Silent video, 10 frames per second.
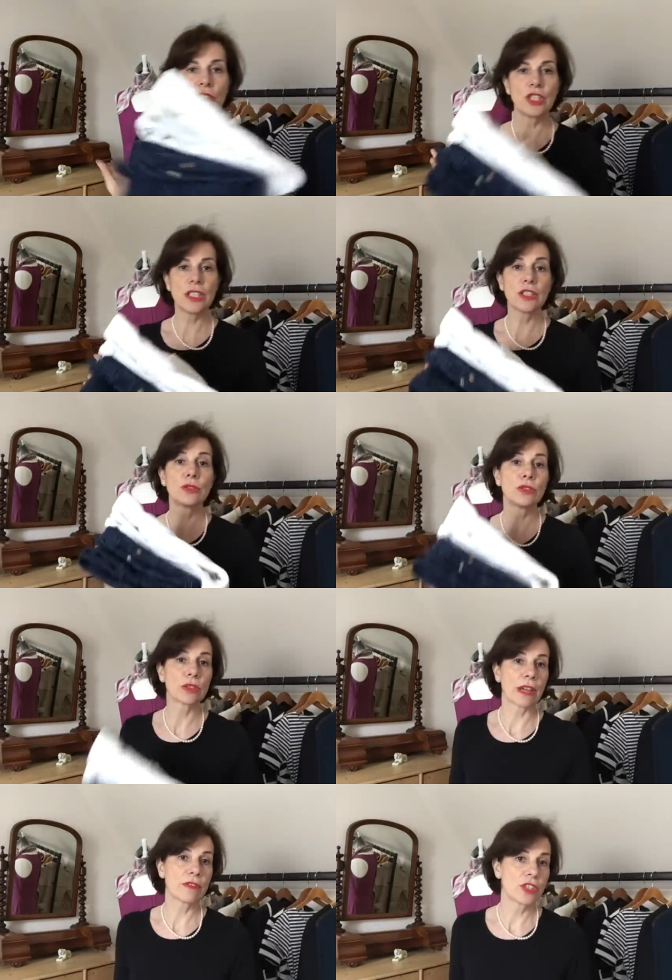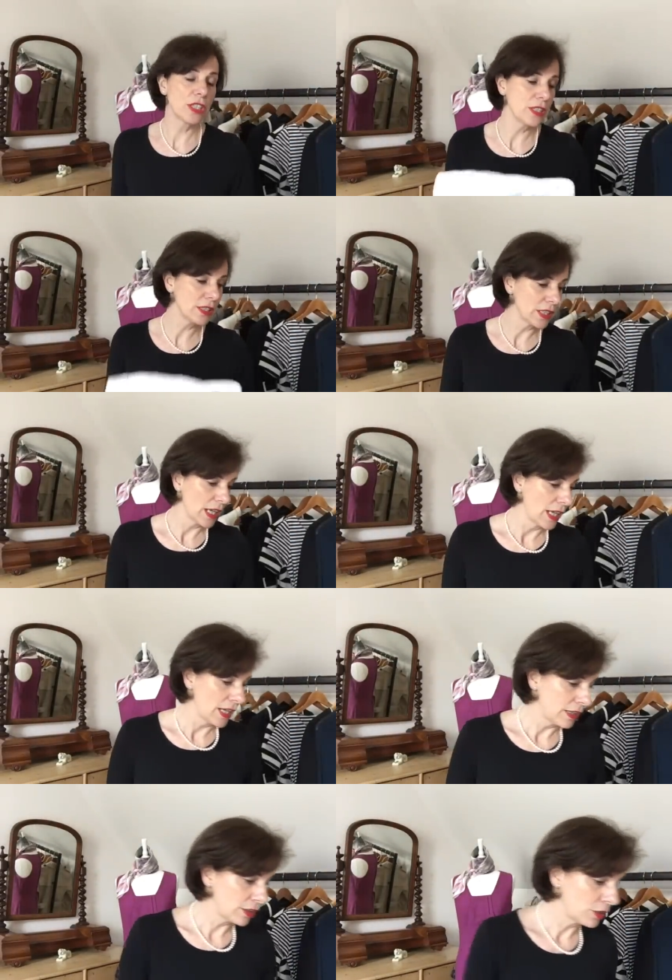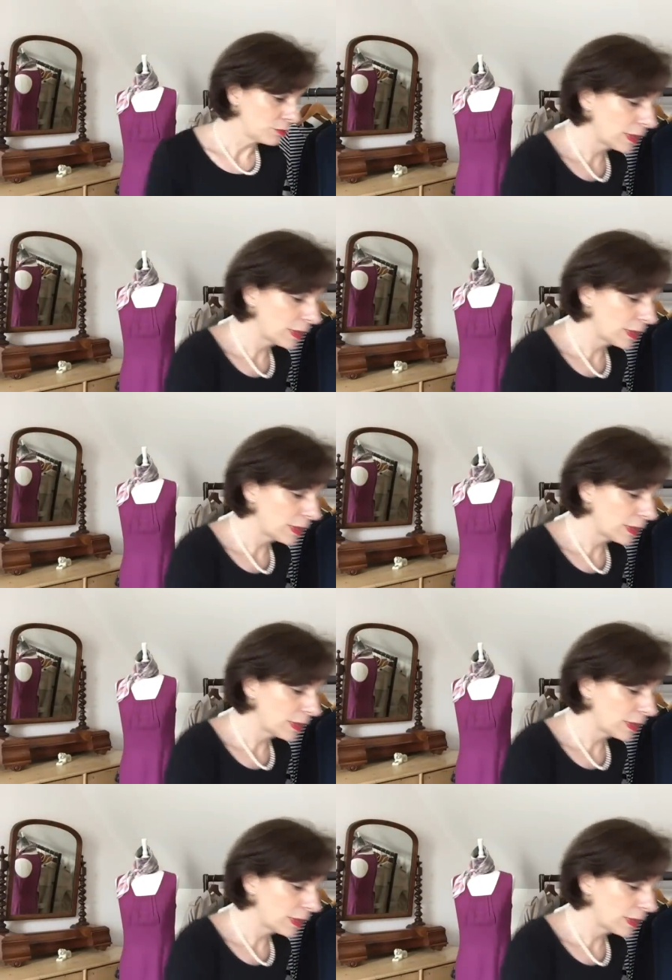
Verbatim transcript: jeans it's good to have jeans uh,